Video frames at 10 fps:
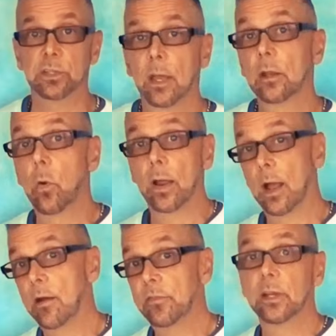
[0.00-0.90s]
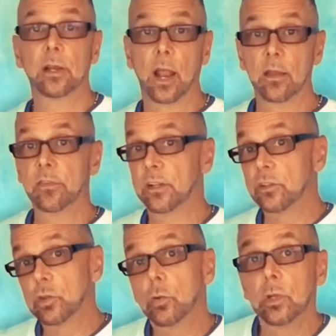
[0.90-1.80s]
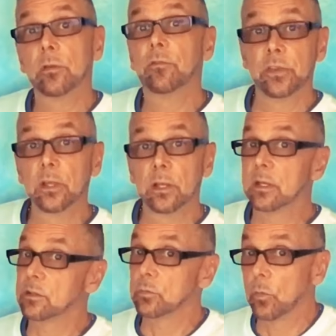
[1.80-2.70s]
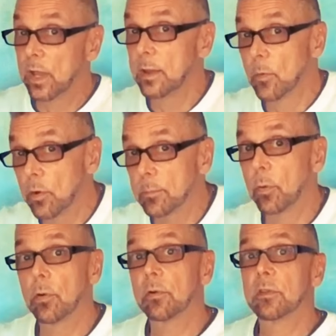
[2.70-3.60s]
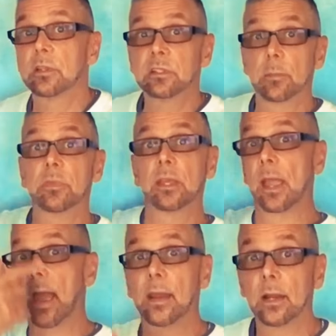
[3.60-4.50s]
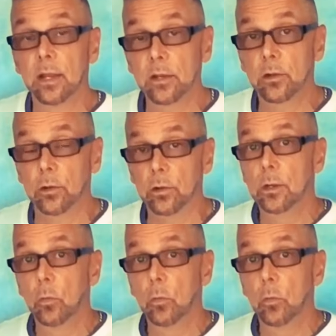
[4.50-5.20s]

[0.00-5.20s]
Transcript: And quite often in life, an intuitive feeling is way more important than something analytical.